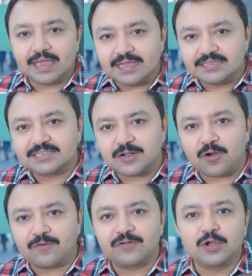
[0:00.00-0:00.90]
Instead
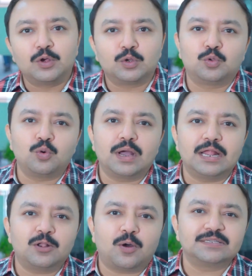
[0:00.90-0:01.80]
of, do
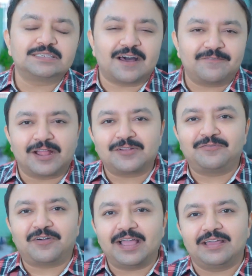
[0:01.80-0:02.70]
gun laws affect
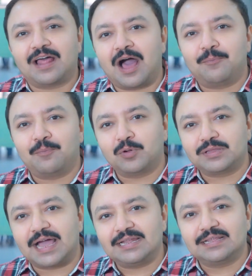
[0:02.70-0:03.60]
firearm
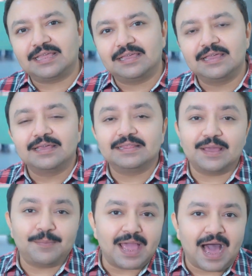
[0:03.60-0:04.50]
mortality?
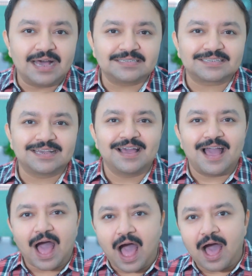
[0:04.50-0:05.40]
They may ask,
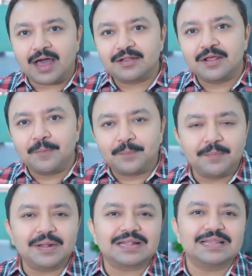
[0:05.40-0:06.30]
are
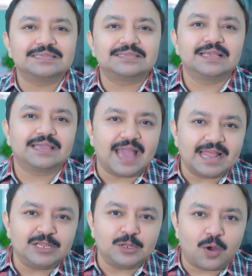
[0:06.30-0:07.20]
permitless
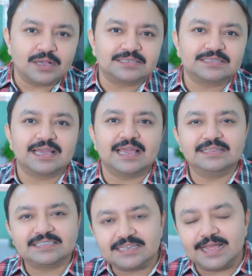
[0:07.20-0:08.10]
carry laws
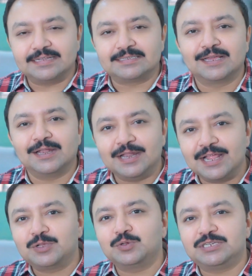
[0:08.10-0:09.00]
in states
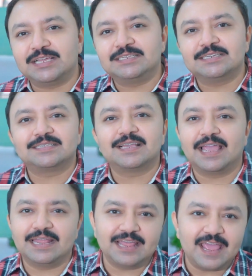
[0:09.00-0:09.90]
linked to changes
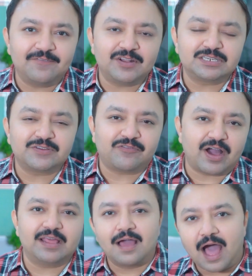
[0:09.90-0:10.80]
in average
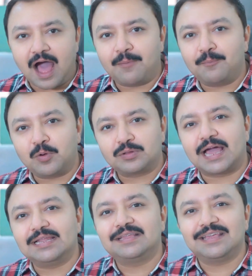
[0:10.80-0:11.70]
firearm
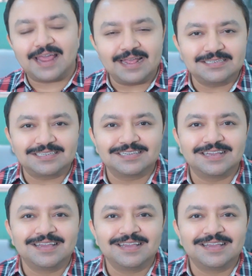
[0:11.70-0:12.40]
mortality rates?